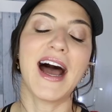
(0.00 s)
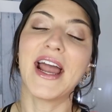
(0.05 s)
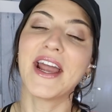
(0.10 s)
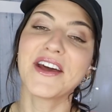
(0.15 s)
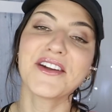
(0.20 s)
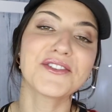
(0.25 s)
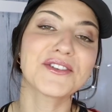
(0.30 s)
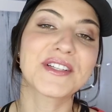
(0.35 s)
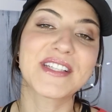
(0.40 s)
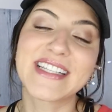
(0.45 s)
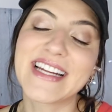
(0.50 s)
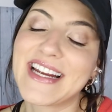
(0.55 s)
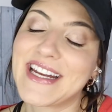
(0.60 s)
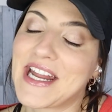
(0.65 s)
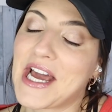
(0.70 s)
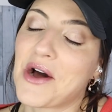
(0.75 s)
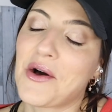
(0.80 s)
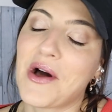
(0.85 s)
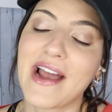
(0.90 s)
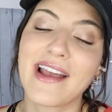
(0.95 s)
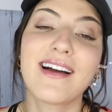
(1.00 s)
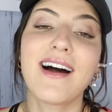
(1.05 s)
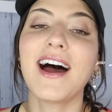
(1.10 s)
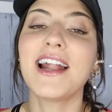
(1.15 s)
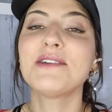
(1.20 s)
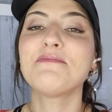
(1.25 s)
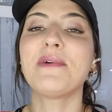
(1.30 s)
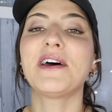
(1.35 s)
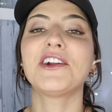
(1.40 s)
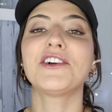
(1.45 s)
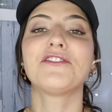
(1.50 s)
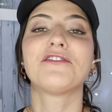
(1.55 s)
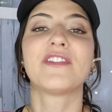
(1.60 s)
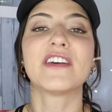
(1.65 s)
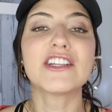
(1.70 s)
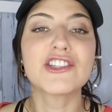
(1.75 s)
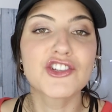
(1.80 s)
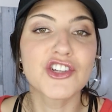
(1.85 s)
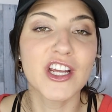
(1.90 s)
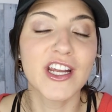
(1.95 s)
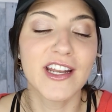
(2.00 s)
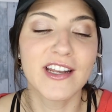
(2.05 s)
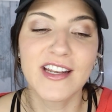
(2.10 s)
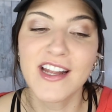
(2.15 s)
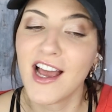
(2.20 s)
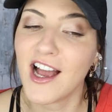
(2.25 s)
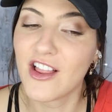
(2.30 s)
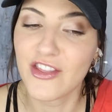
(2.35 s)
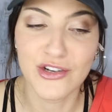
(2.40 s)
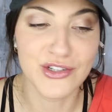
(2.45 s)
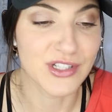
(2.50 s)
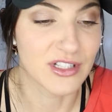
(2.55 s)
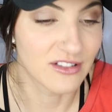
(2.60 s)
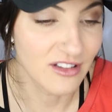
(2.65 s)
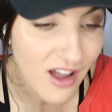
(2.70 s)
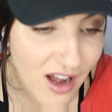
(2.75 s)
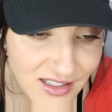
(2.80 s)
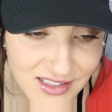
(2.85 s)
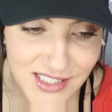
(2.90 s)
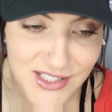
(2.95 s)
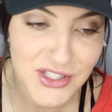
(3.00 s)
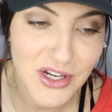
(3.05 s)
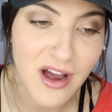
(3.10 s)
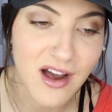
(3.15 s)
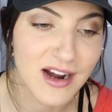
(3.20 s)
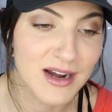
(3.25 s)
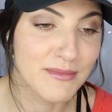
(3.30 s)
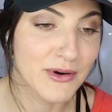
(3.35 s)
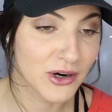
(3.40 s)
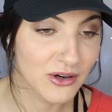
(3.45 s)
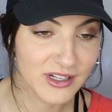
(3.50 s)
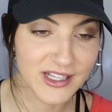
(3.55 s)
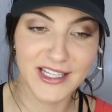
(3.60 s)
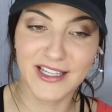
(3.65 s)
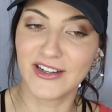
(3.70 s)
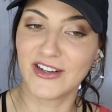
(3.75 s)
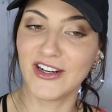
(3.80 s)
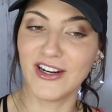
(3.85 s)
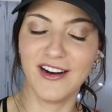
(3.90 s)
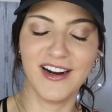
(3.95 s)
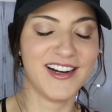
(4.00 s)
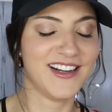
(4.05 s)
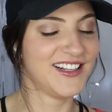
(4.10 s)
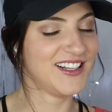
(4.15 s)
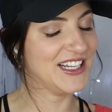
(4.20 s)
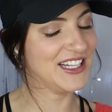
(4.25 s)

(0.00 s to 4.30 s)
I understand now. I got a better vision. There's a lot to talk about here.